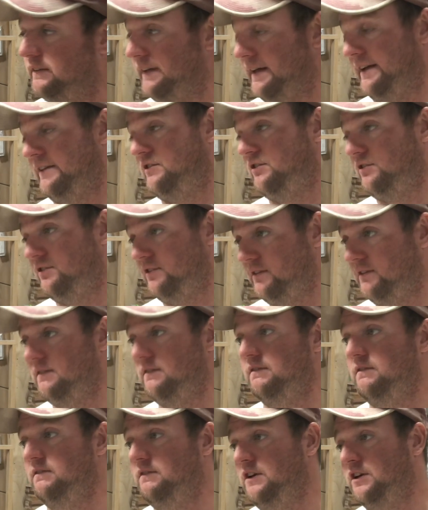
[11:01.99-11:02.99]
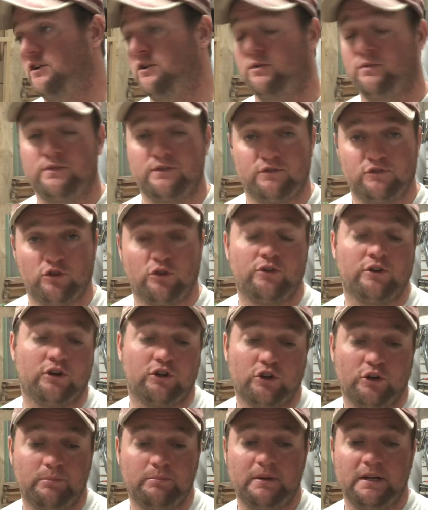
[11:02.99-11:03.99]
that's, so there
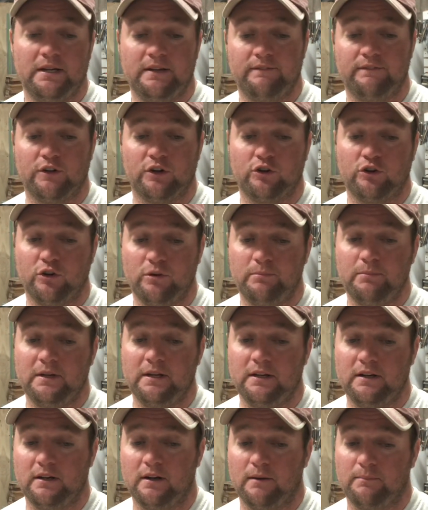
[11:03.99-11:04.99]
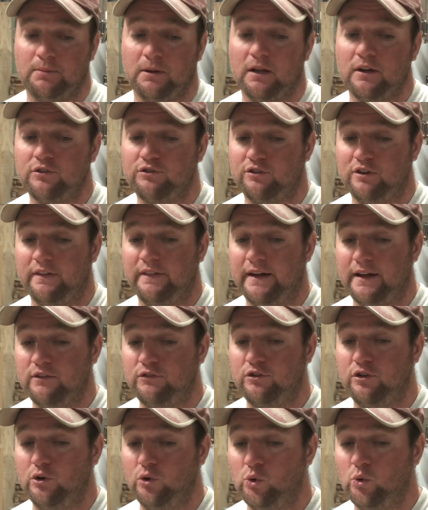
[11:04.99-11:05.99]
could be a plus to that
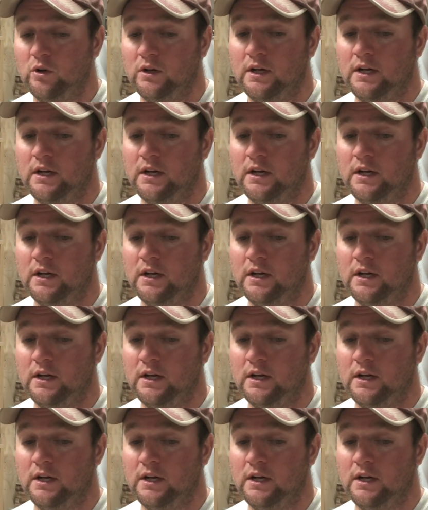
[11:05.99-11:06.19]
too.